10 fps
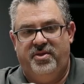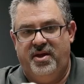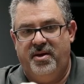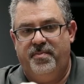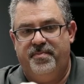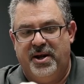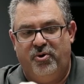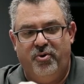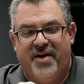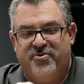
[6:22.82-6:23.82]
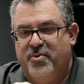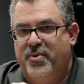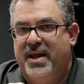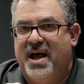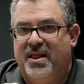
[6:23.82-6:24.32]
the pedal will have to be
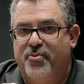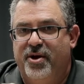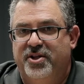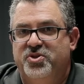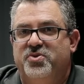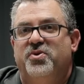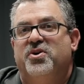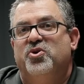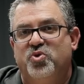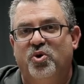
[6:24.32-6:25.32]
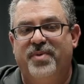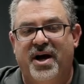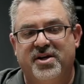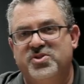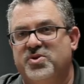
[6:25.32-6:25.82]
recalibrated to the control
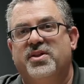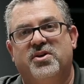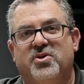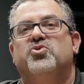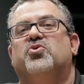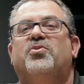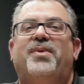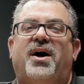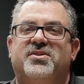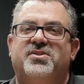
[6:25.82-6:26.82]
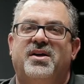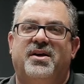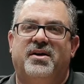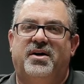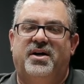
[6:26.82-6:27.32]
box so that the control box
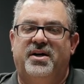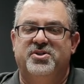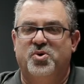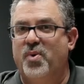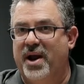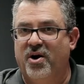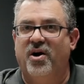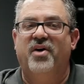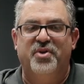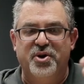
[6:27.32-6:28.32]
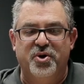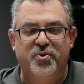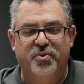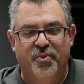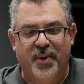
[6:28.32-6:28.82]
uh, is aware of the
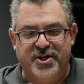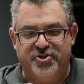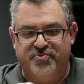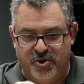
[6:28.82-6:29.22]
new range of